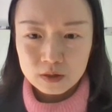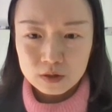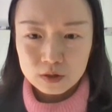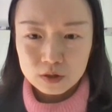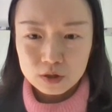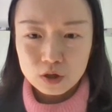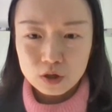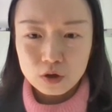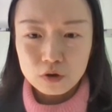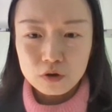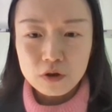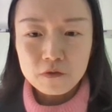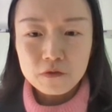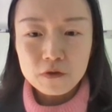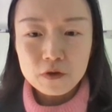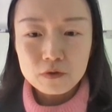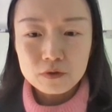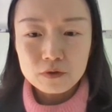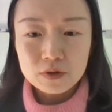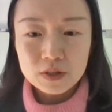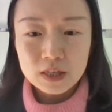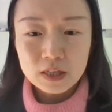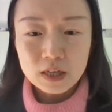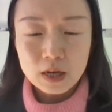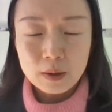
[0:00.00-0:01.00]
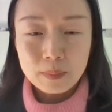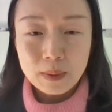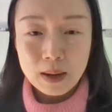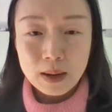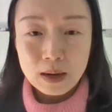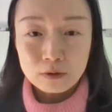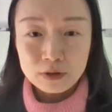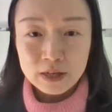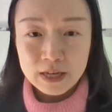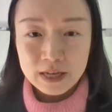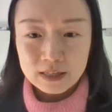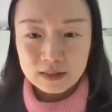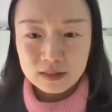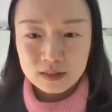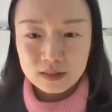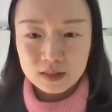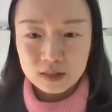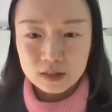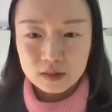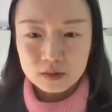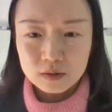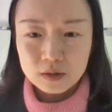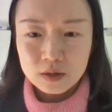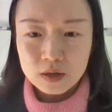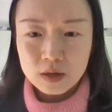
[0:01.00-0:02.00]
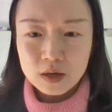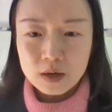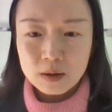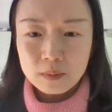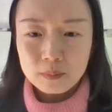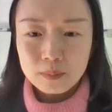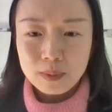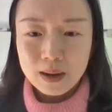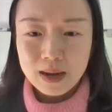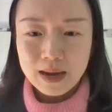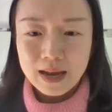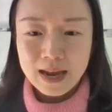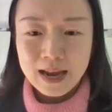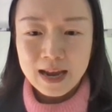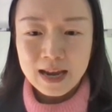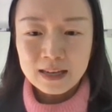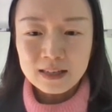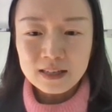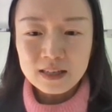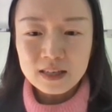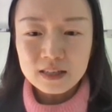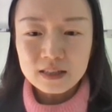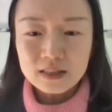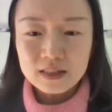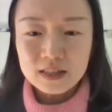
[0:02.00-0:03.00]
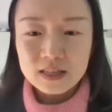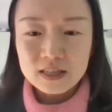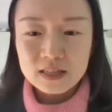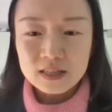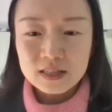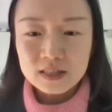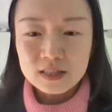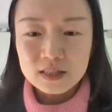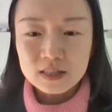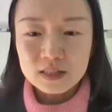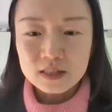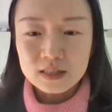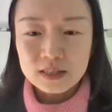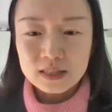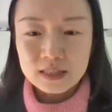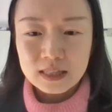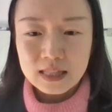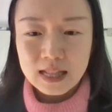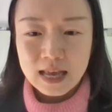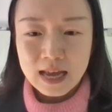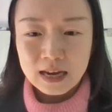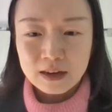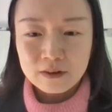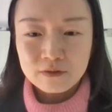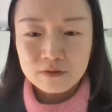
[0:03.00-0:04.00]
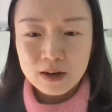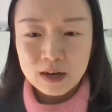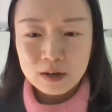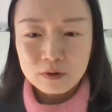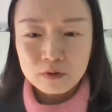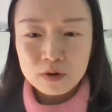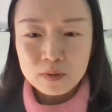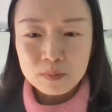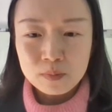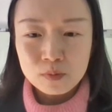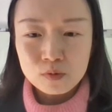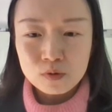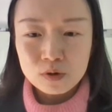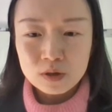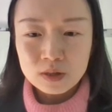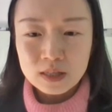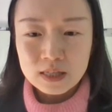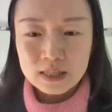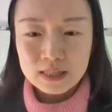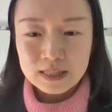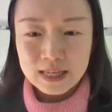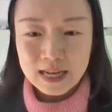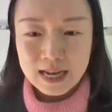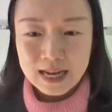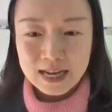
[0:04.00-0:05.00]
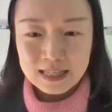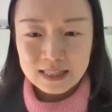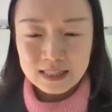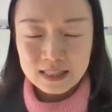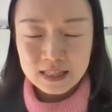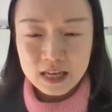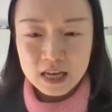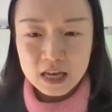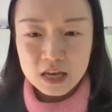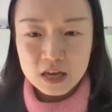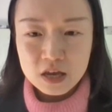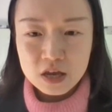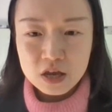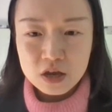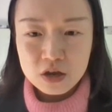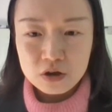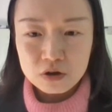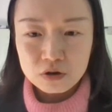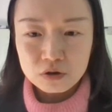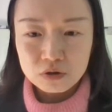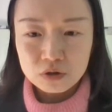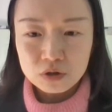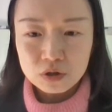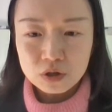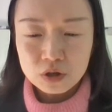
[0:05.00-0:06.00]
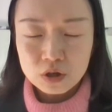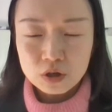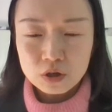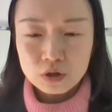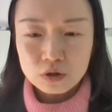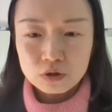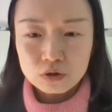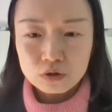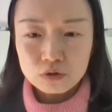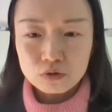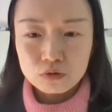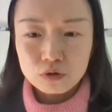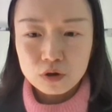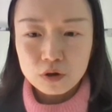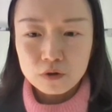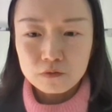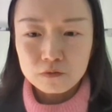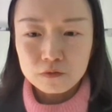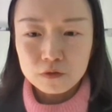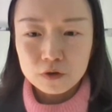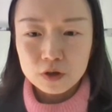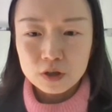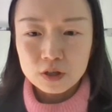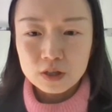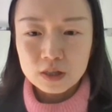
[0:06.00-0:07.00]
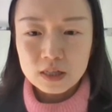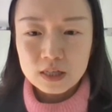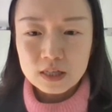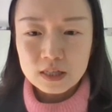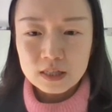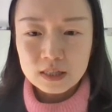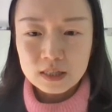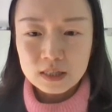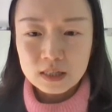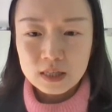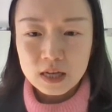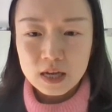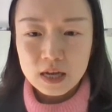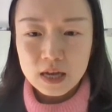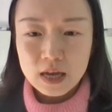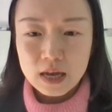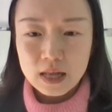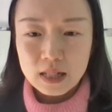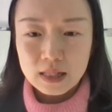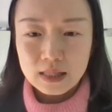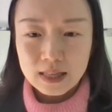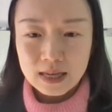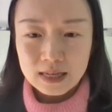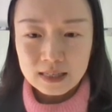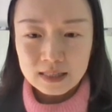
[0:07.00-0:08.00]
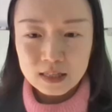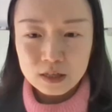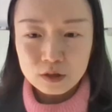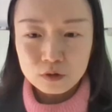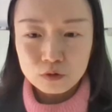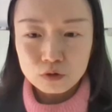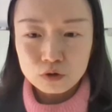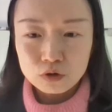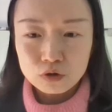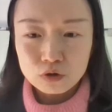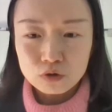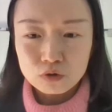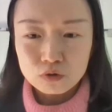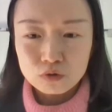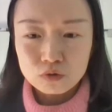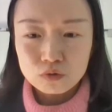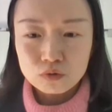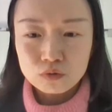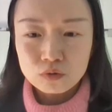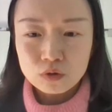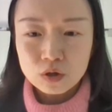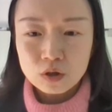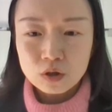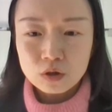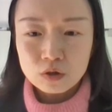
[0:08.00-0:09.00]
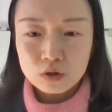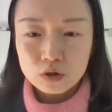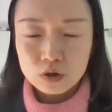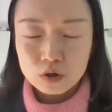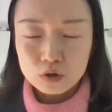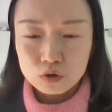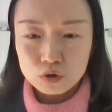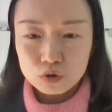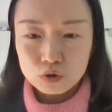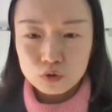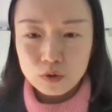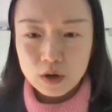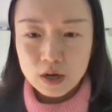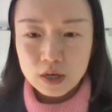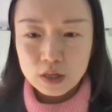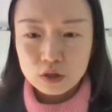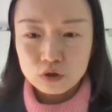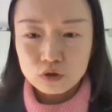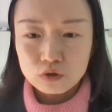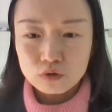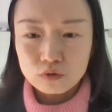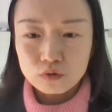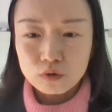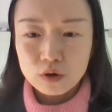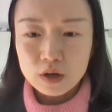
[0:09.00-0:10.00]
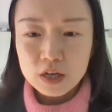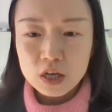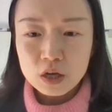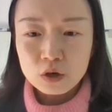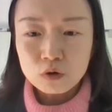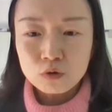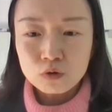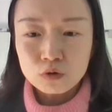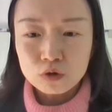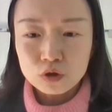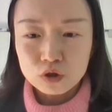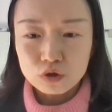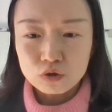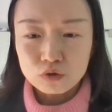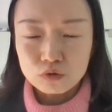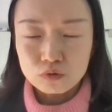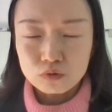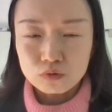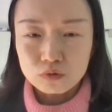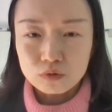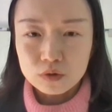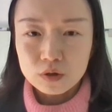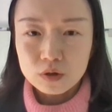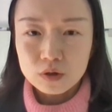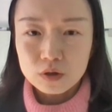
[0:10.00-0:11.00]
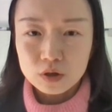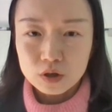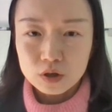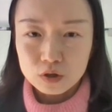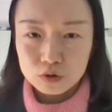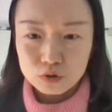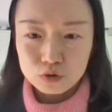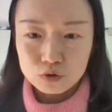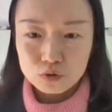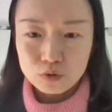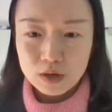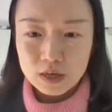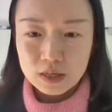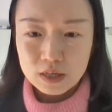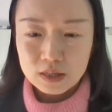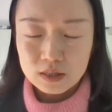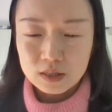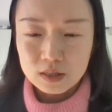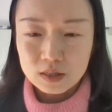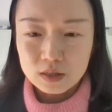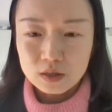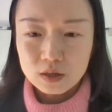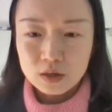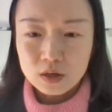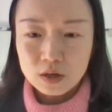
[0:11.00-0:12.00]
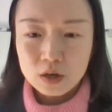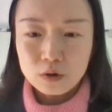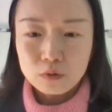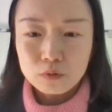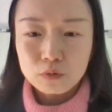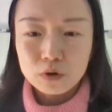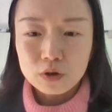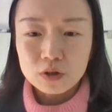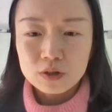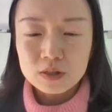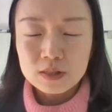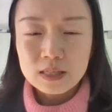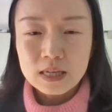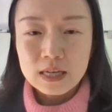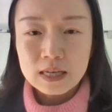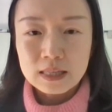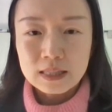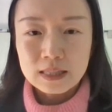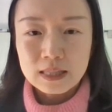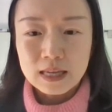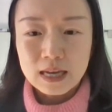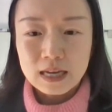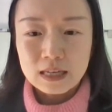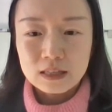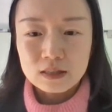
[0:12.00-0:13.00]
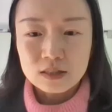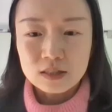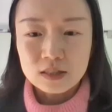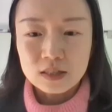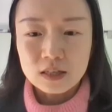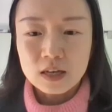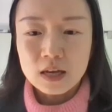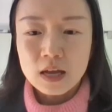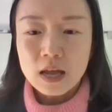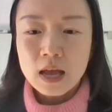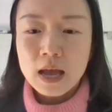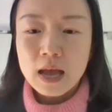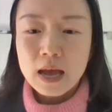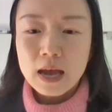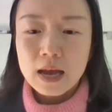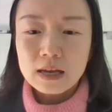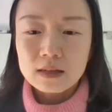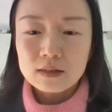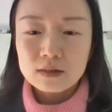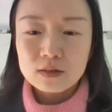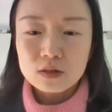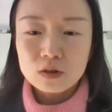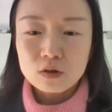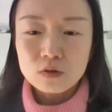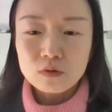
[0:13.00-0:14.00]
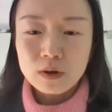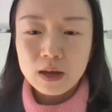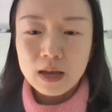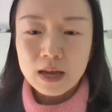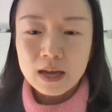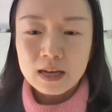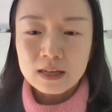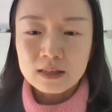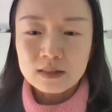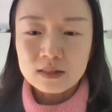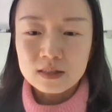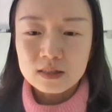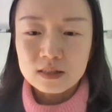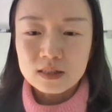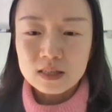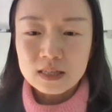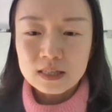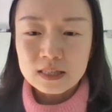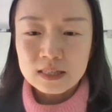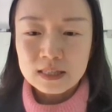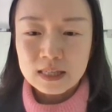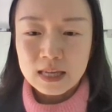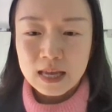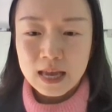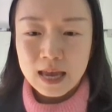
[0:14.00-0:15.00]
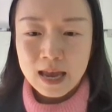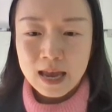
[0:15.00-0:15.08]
So if you think about it, by adding this slack variable, this sk here, to convert this less than equal to constraint to an equal to constraint, we are saying that as long as this